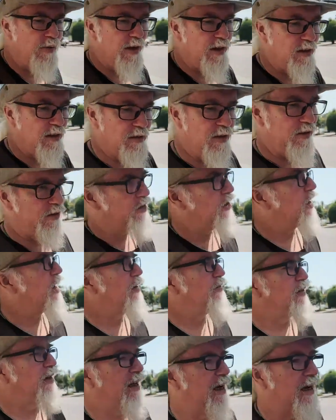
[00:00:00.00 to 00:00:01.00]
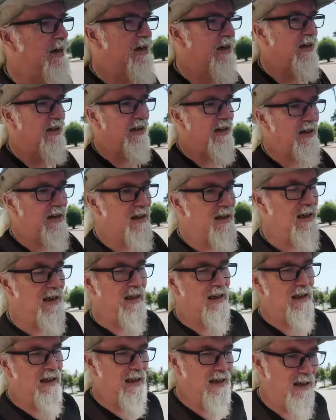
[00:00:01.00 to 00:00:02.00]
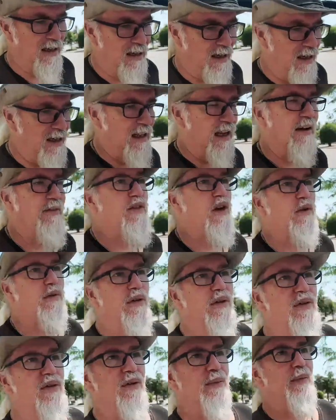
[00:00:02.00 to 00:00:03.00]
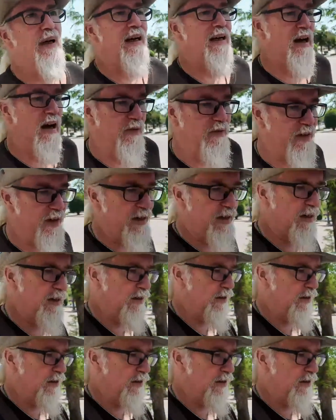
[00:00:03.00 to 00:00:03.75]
riel, should cover that. Left over from my coffee.